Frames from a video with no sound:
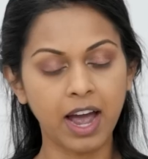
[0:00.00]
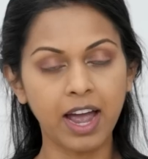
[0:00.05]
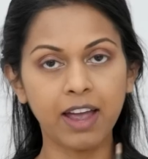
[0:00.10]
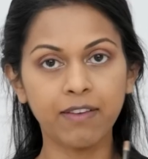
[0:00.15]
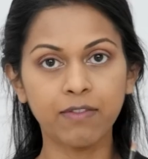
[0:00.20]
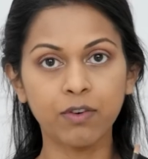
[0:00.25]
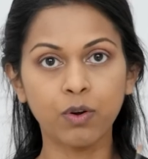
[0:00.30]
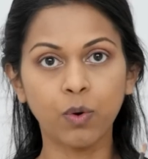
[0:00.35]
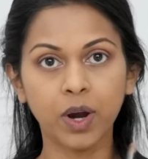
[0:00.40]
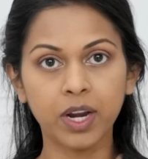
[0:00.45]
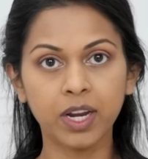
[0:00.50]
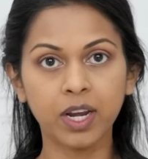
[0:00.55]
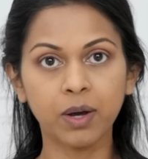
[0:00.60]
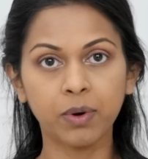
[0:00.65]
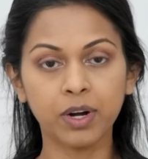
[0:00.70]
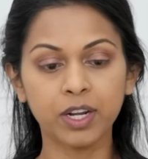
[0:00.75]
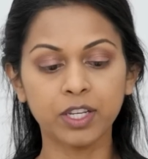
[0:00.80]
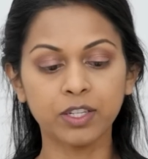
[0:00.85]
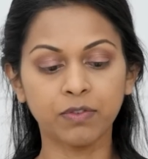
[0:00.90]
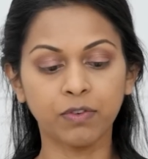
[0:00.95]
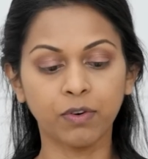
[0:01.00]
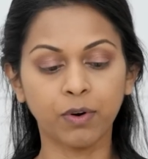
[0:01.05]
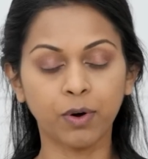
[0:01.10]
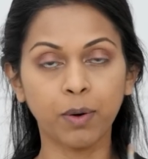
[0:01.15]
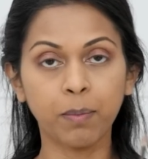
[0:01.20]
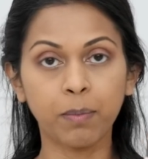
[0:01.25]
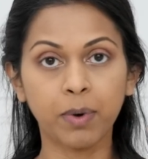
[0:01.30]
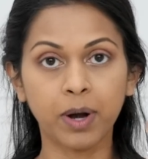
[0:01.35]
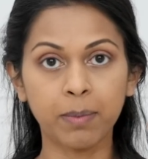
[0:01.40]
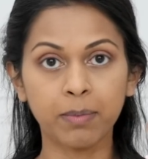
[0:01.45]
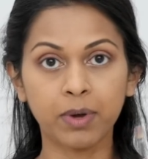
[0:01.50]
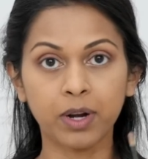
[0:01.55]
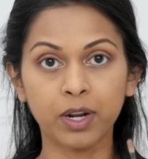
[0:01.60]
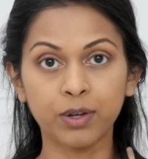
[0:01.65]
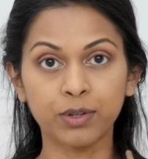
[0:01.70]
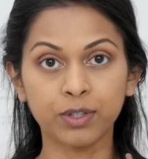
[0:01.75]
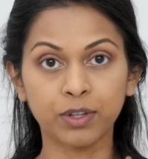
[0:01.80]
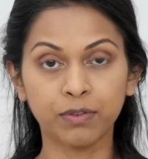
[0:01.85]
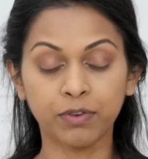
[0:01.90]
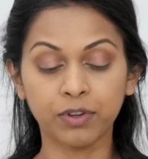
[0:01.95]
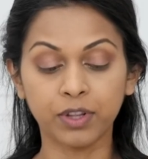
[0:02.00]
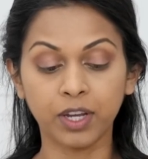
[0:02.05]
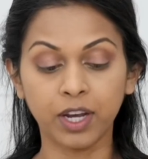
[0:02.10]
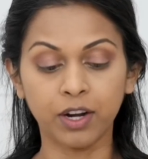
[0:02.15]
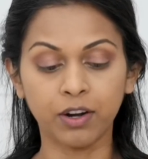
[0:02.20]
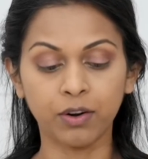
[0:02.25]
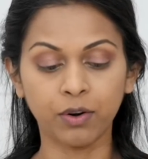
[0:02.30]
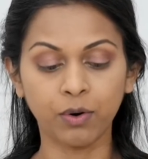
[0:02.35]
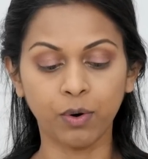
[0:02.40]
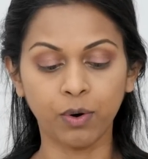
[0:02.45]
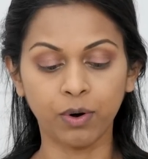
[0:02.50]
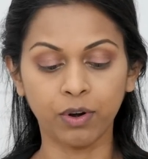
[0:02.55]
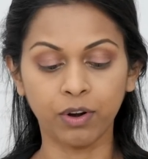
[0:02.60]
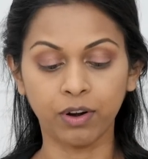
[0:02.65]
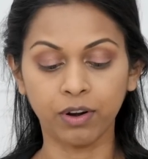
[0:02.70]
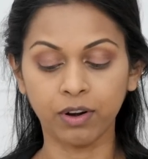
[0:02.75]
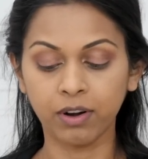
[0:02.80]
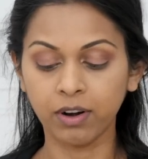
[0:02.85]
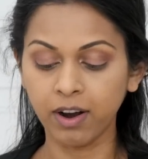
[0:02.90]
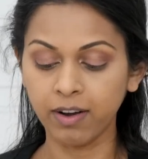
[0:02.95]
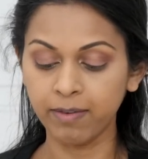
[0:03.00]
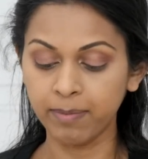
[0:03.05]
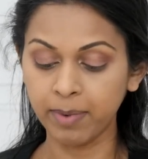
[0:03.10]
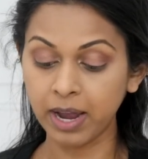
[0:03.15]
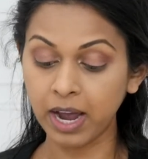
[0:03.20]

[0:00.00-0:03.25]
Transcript: I have no idea what it's for, but I'm gonna use it for the inner corner of my